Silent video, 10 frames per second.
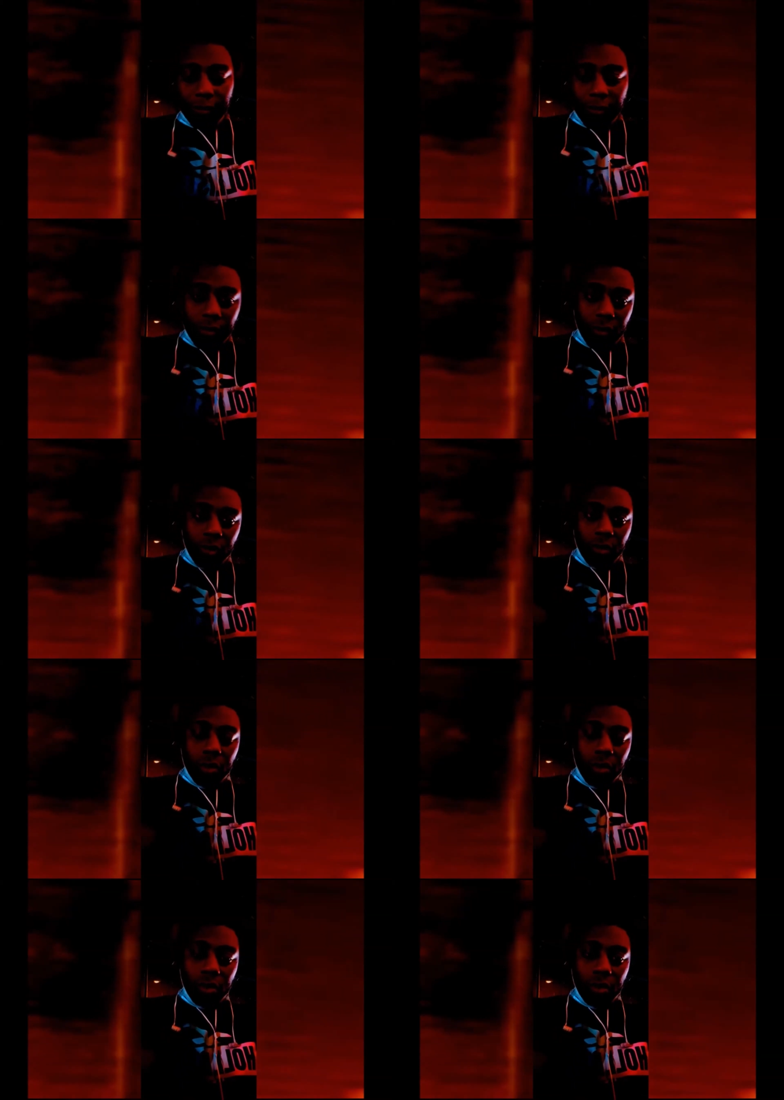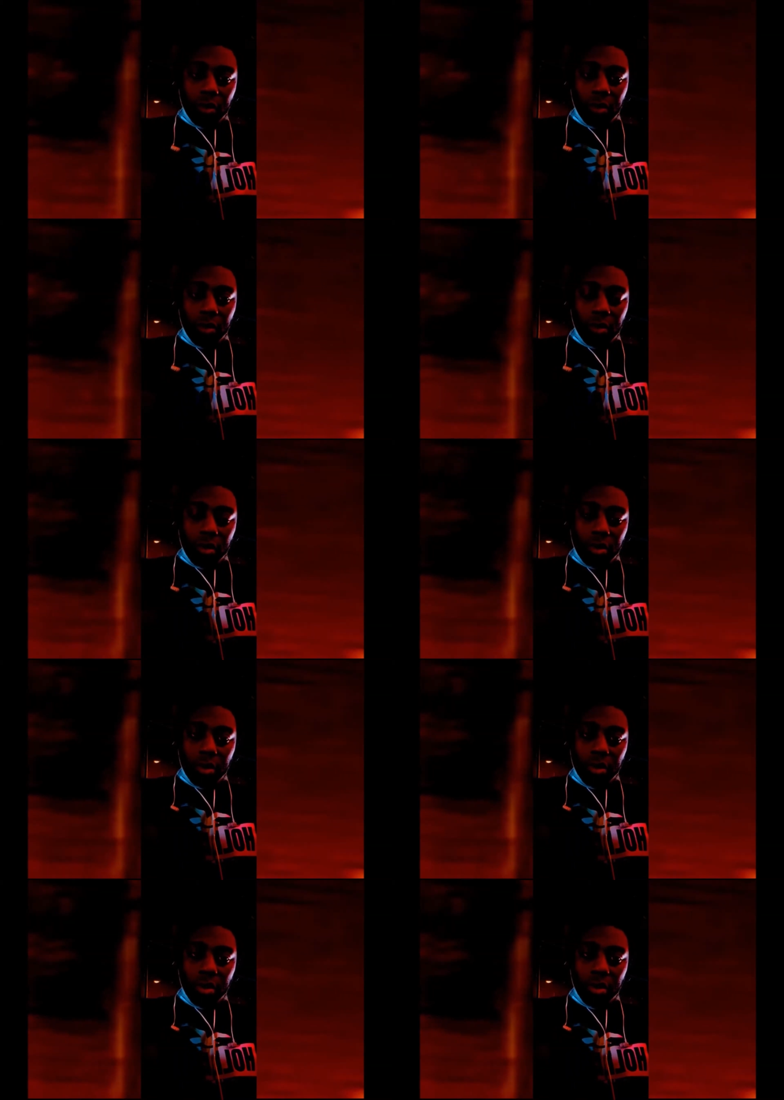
Nobody speaks.